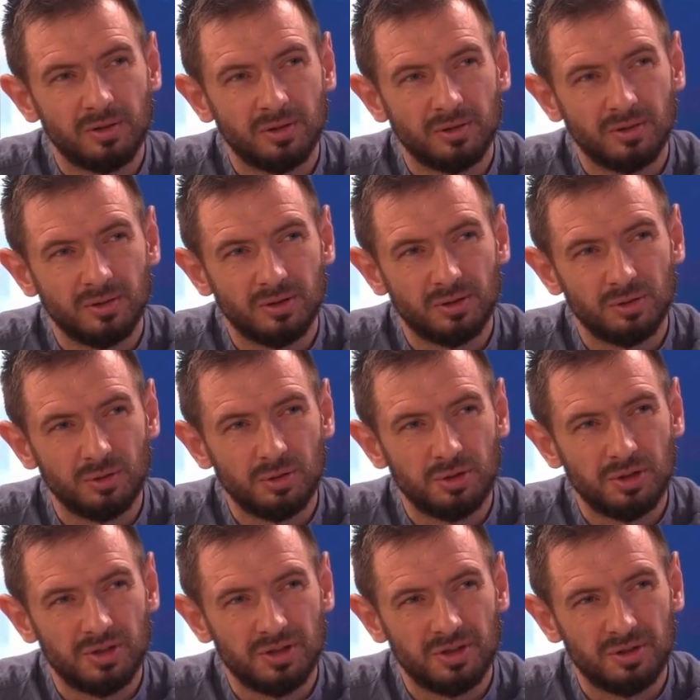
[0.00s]
on, on
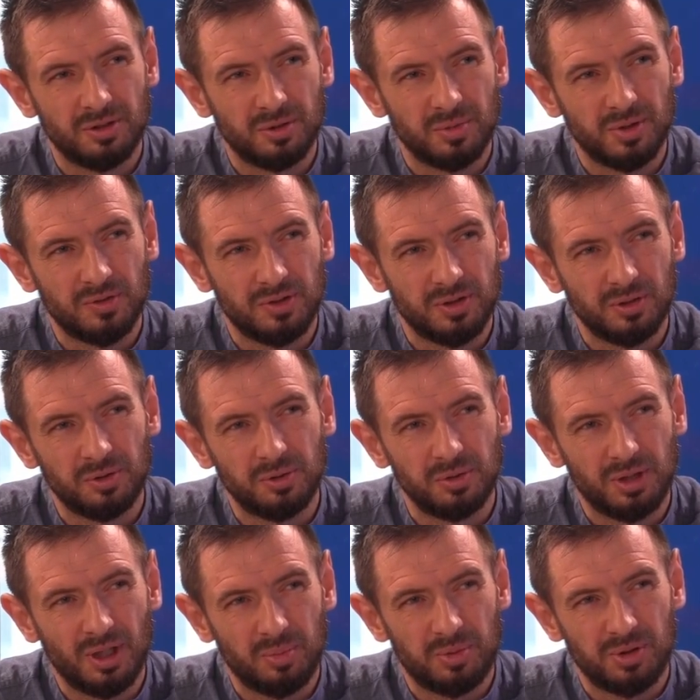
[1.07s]
solutions in terms of C O two
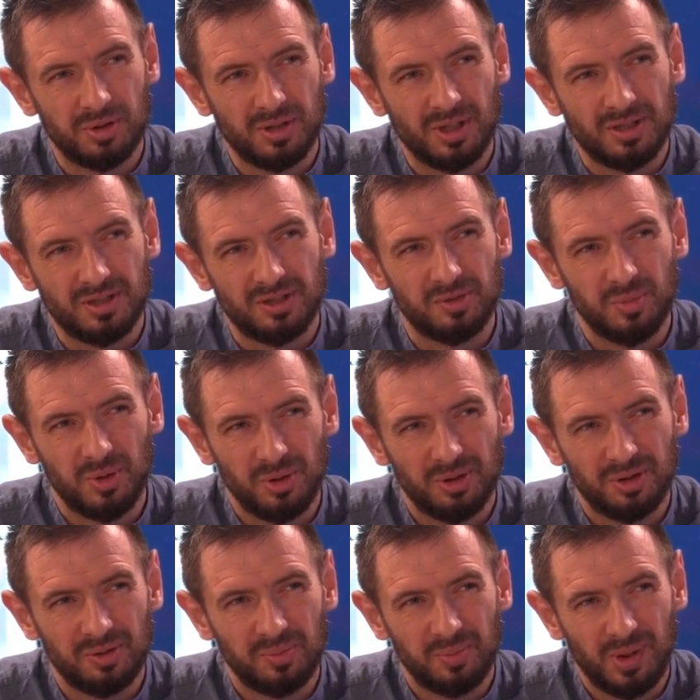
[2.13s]
capture that's
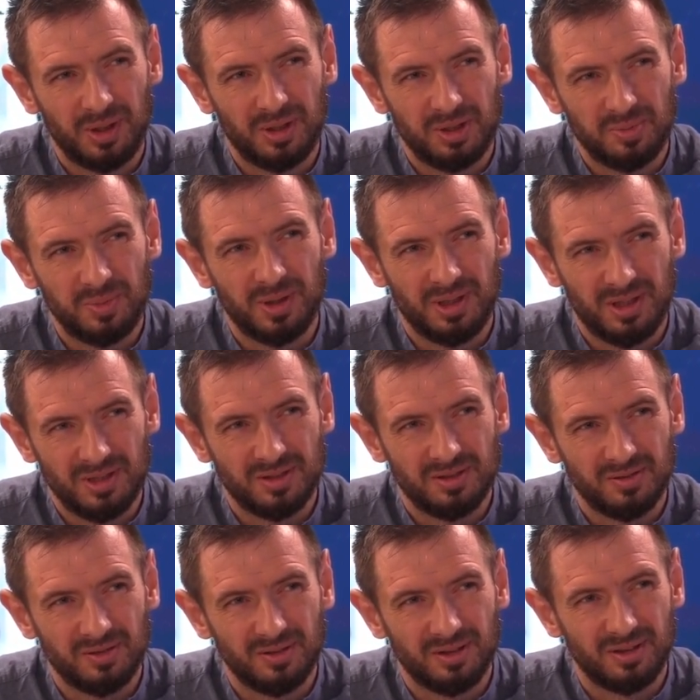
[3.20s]
smaller in package, but has
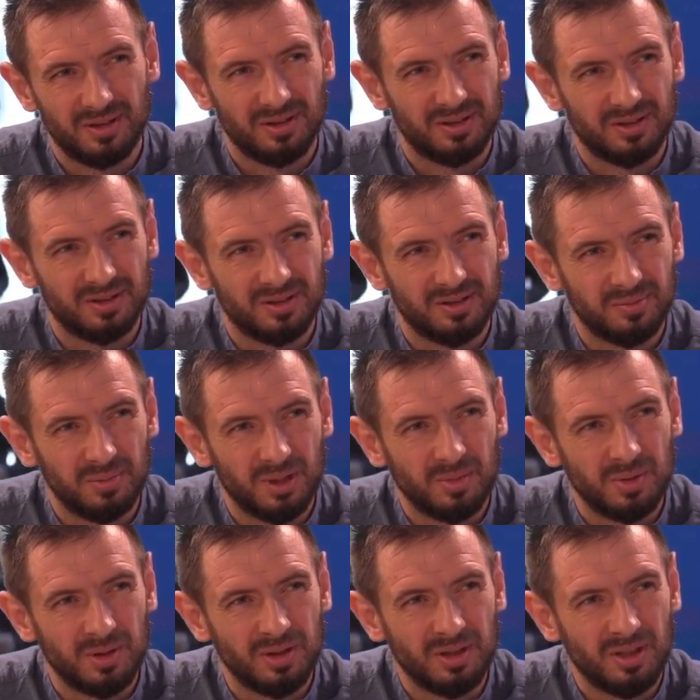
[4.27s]
uh,
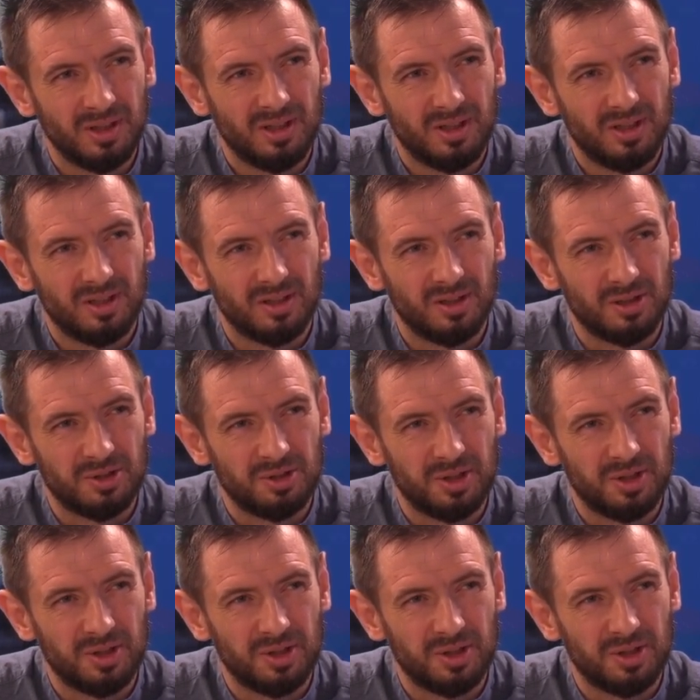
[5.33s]
maybe a larger